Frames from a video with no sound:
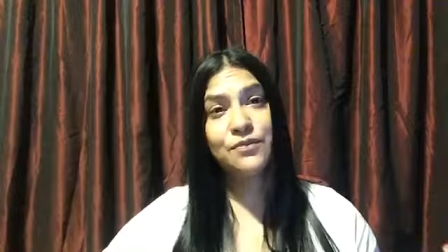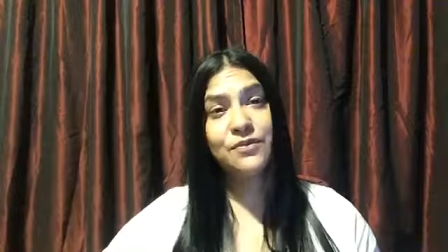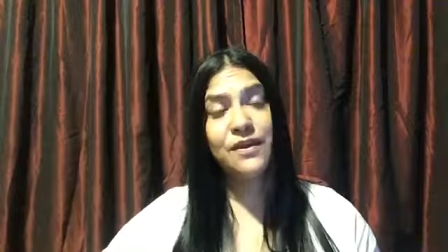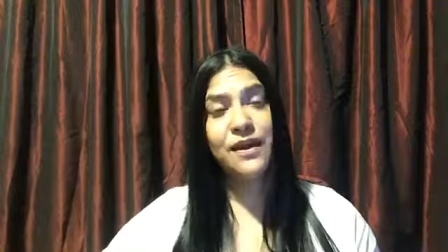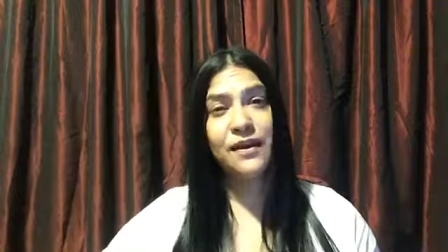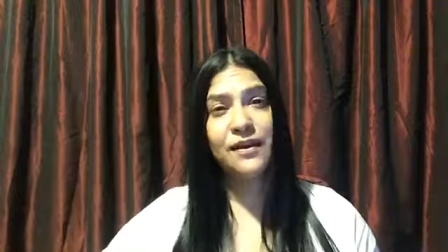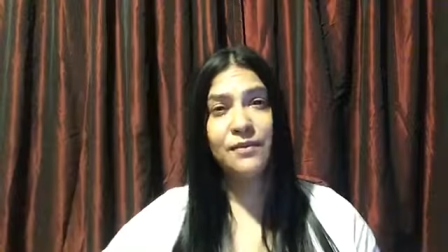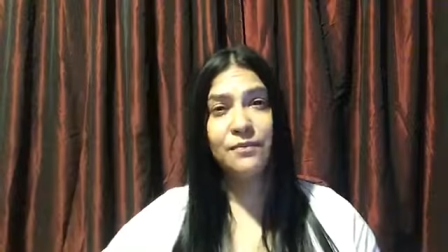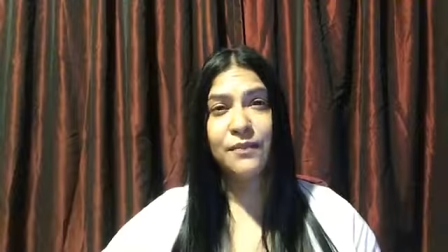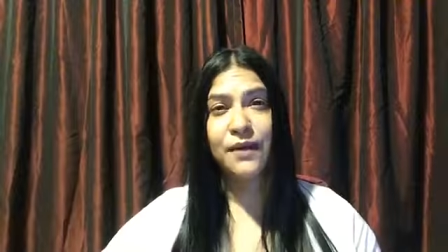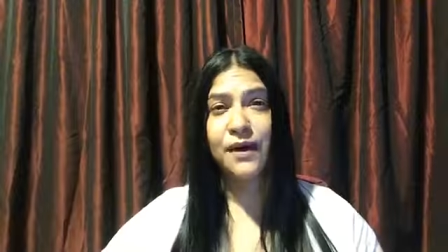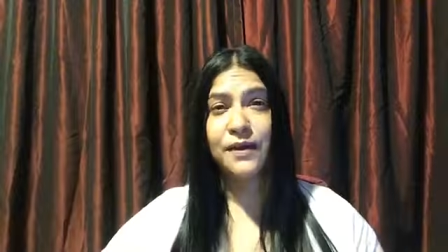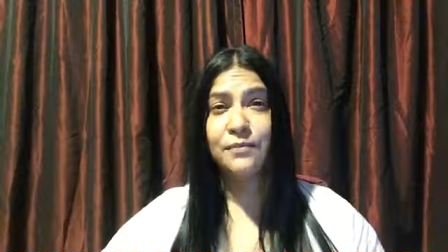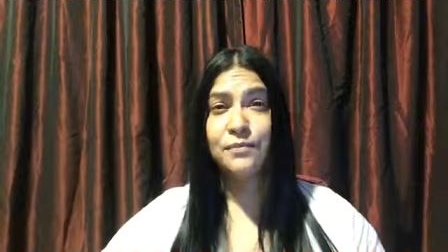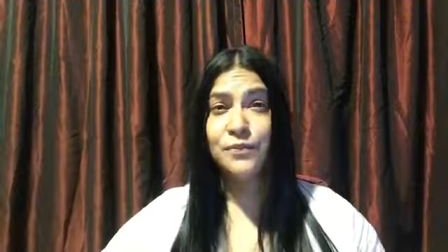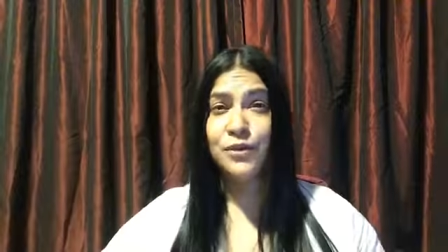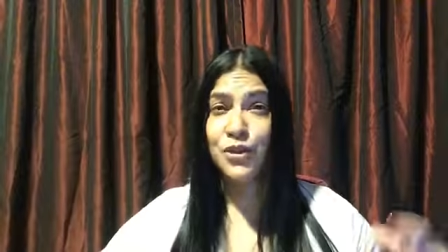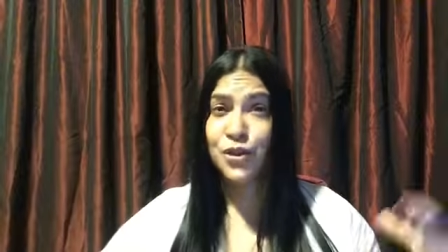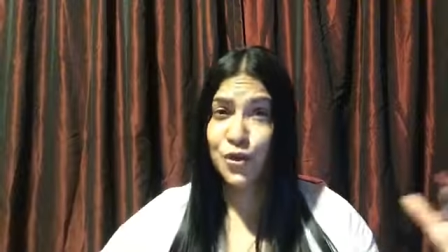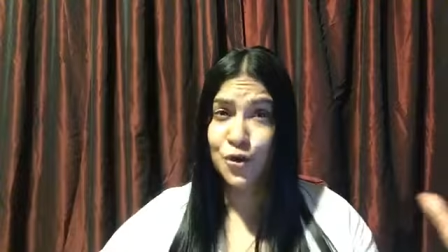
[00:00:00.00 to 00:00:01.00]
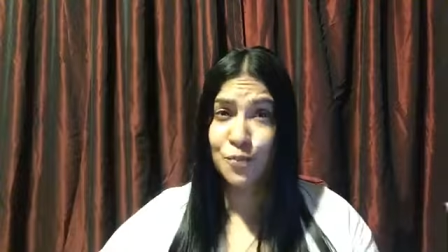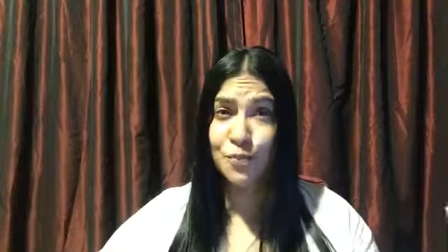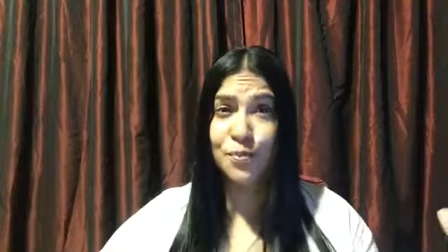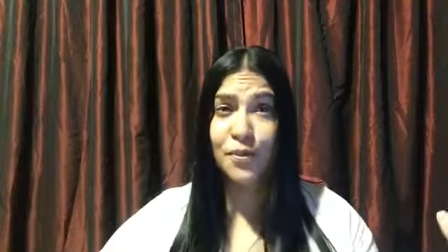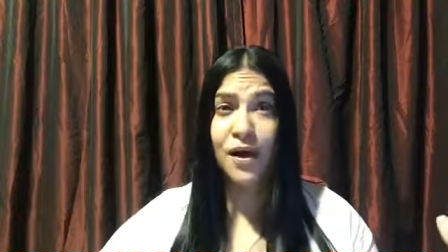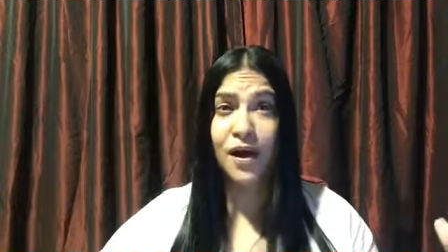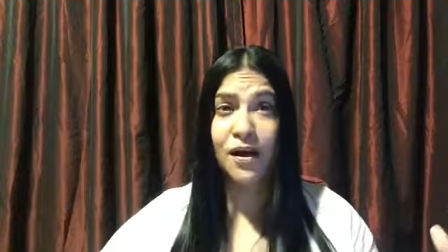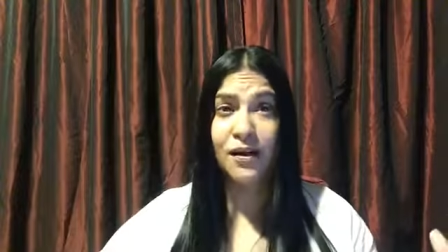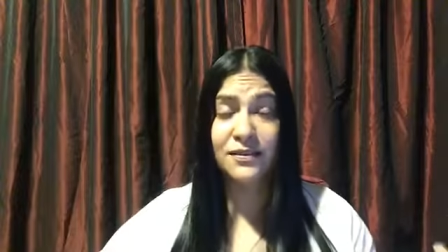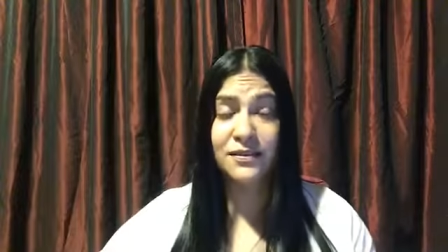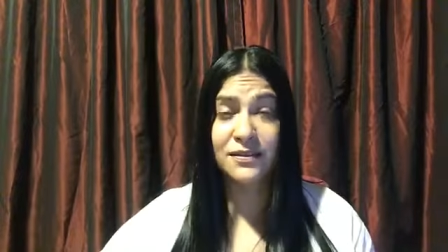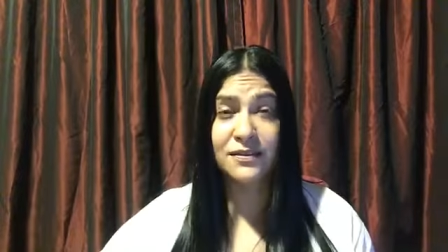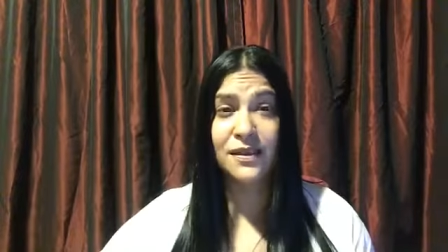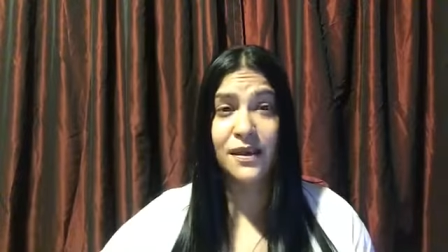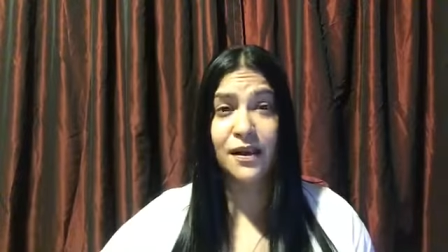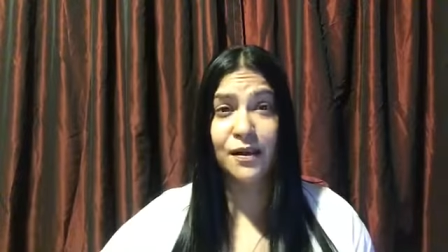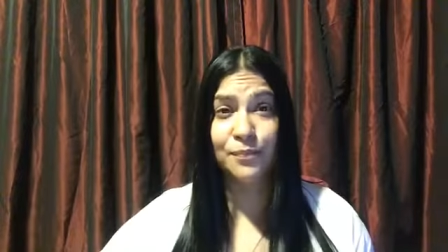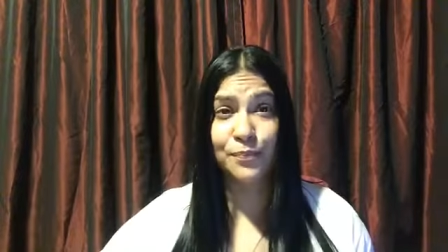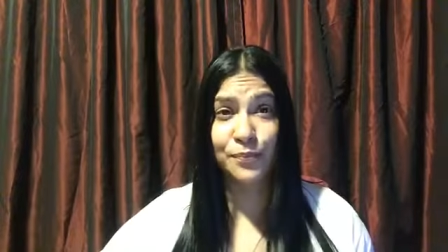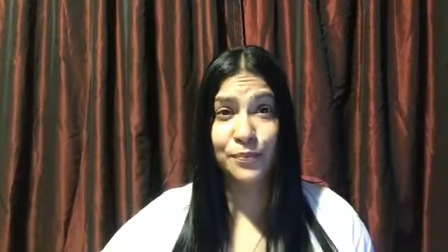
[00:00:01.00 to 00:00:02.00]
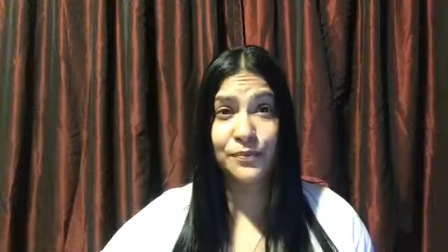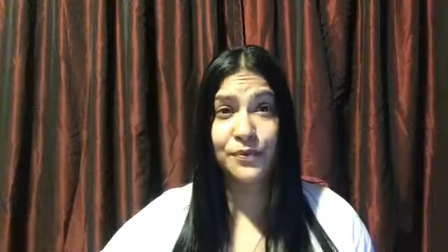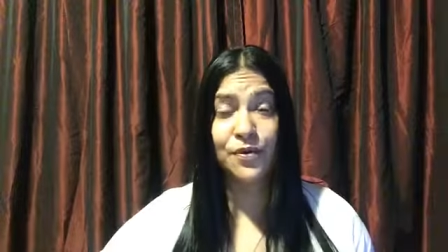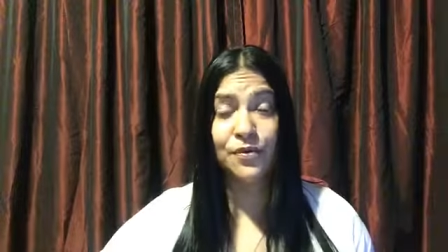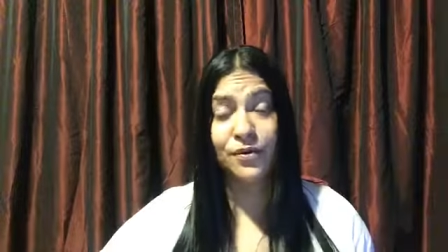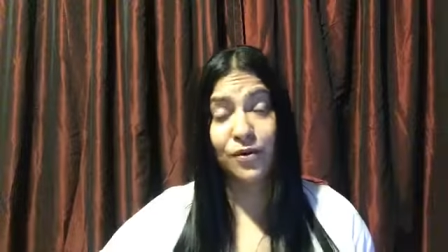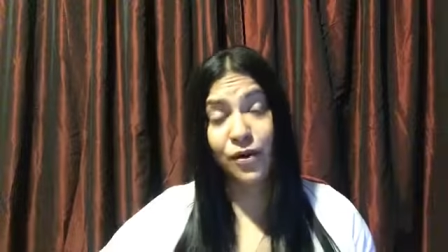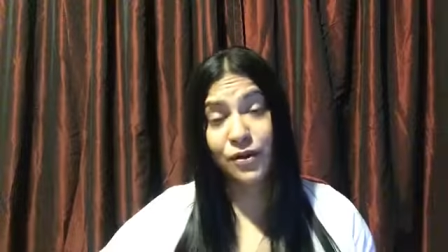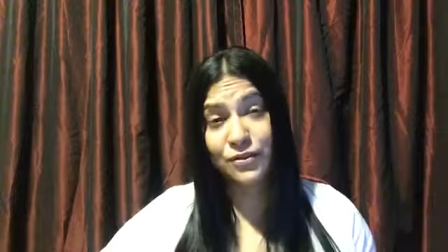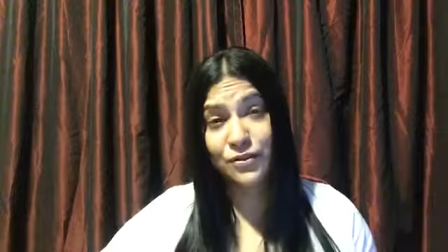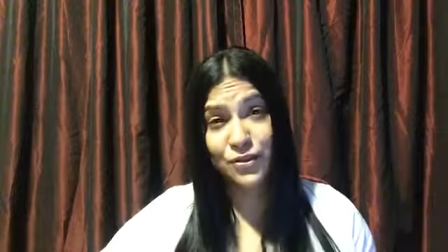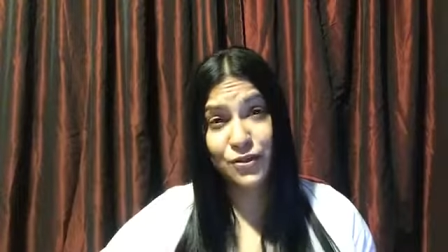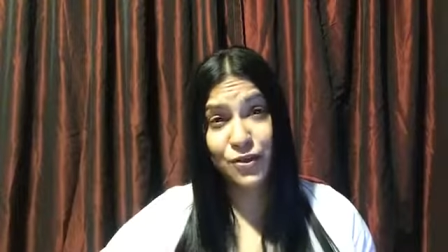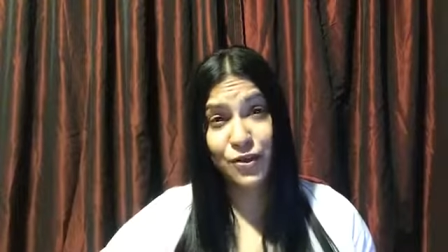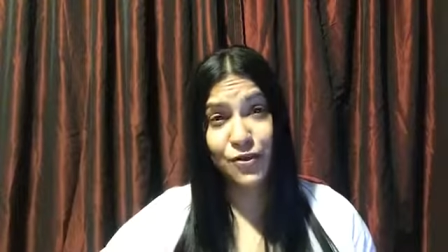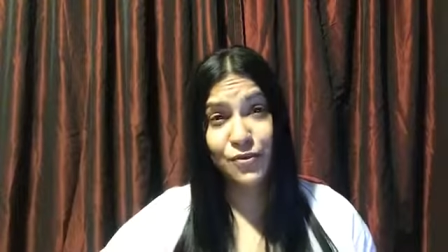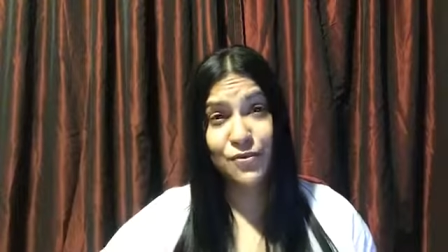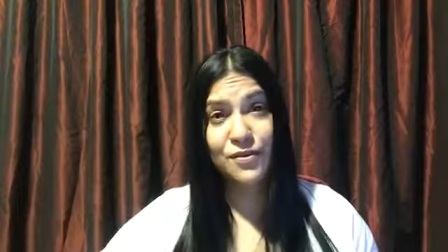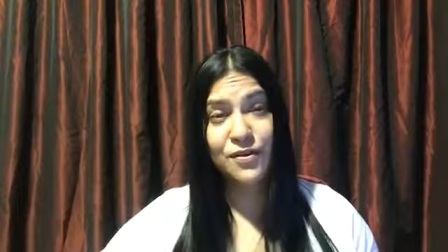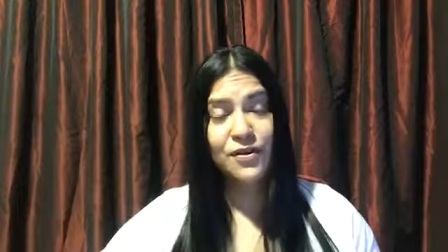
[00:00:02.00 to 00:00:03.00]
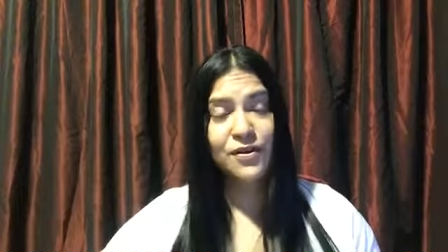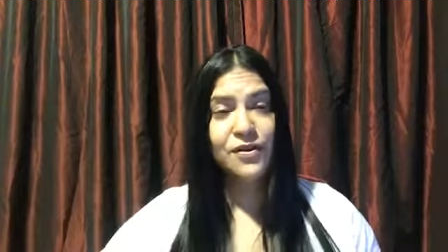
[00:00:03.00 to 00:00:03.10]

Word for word: getting my new blog set up also.